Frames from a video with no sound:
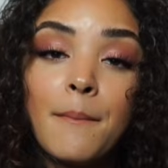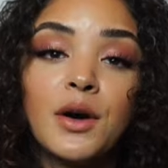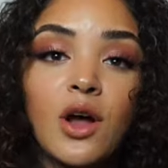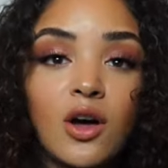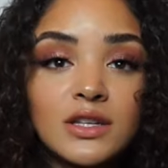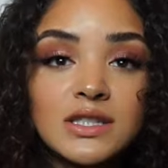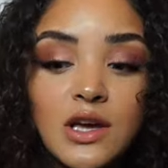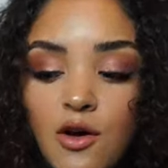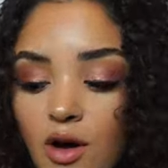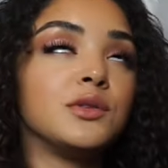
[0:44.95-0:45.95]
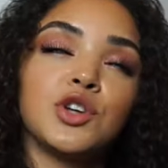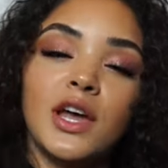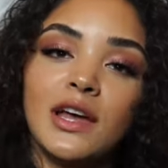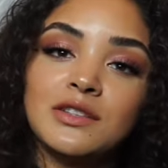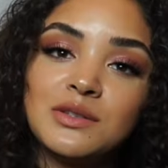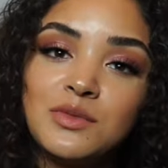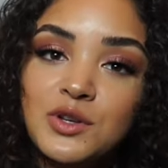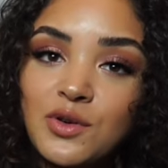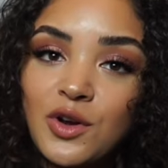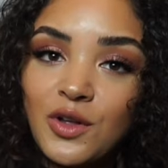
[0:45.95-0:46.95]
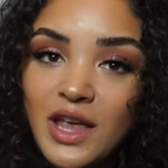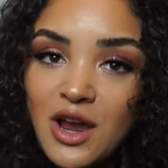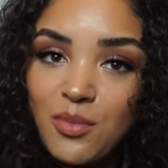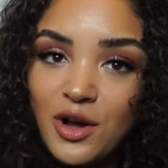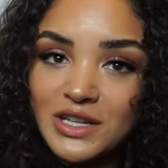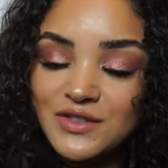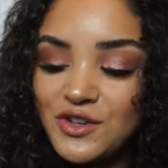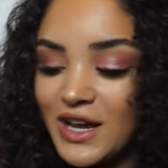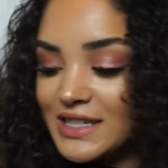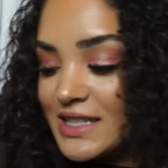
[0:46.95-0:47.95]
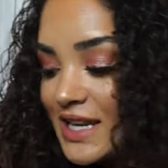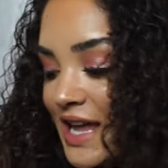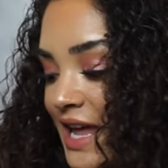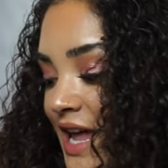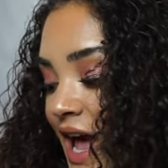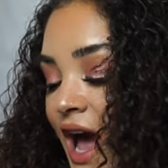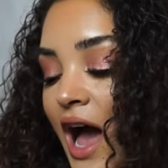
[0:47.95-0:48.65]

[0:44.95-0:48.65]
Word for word: But also, I'm trying out some new curly hair products for you guys today.